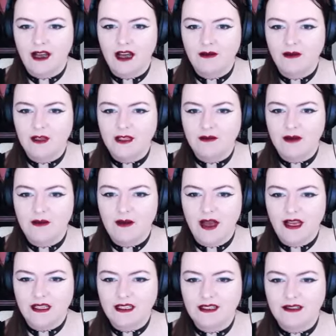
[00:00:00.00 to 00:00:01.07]
I'm using my
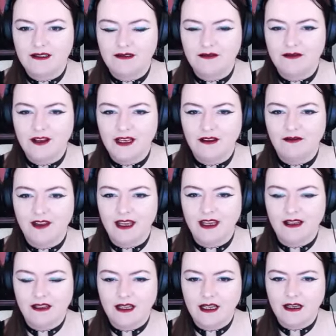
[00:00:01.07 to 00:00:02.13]
mouse for, for
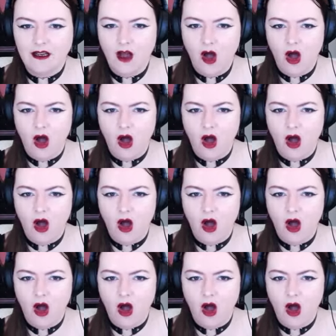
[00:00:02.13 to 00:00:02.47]
healing.